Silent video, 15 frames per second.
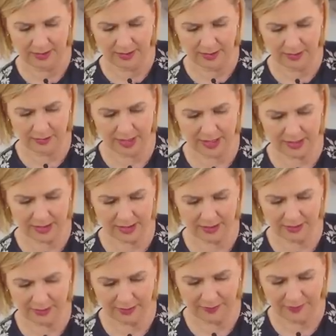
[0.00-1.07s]
All right,
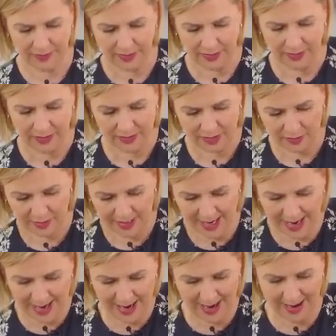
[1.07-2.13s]
so
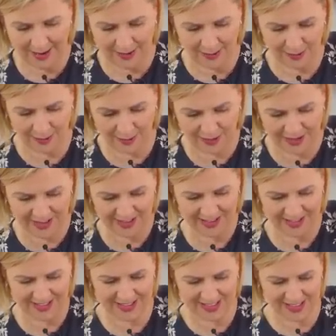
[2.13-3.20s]
now
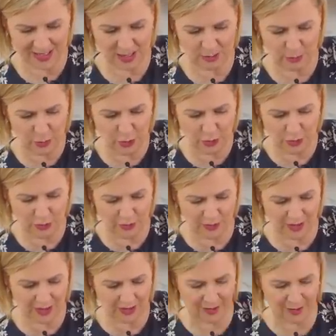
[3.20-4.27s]
this is
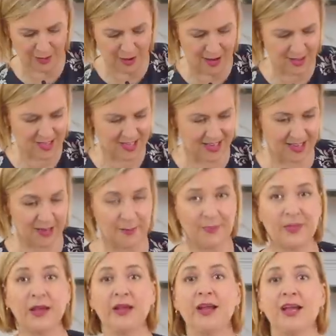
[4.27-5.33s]
smooth and glossy.
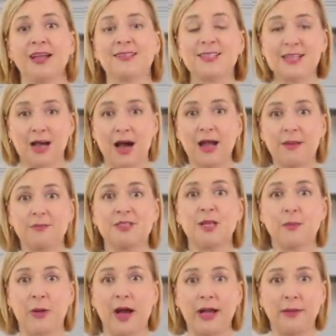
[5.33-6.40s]
It's time
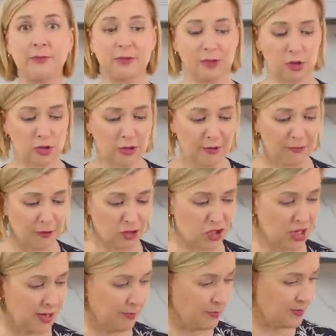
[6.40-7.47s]
to pipe the truffle
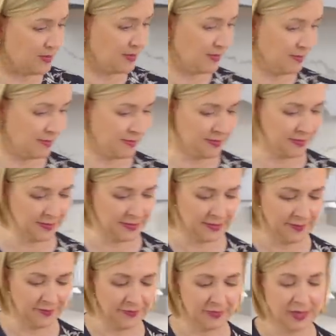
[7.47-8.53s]
shapes.
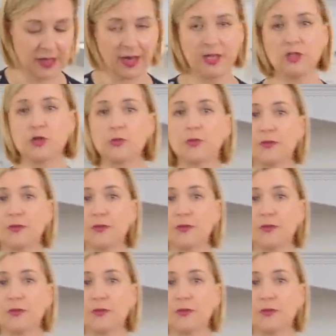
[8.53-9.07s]
I do